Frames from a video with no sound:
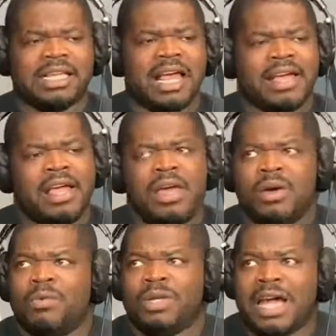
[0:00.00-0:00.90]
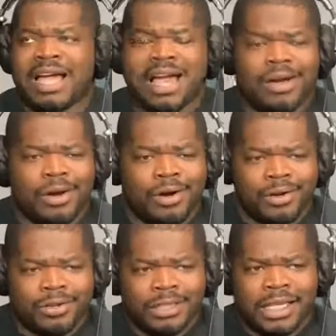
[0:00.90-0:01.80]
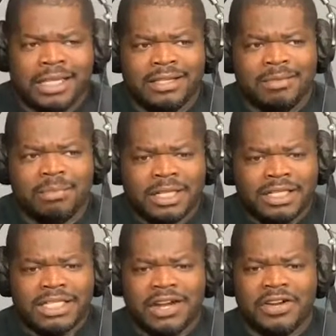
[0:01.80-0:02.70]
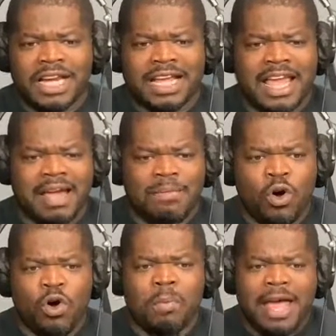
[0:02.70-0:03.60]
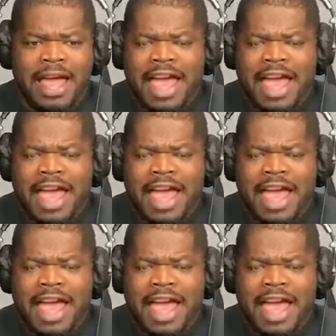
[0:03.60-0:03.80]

Like when I got hurt in the military and I came home,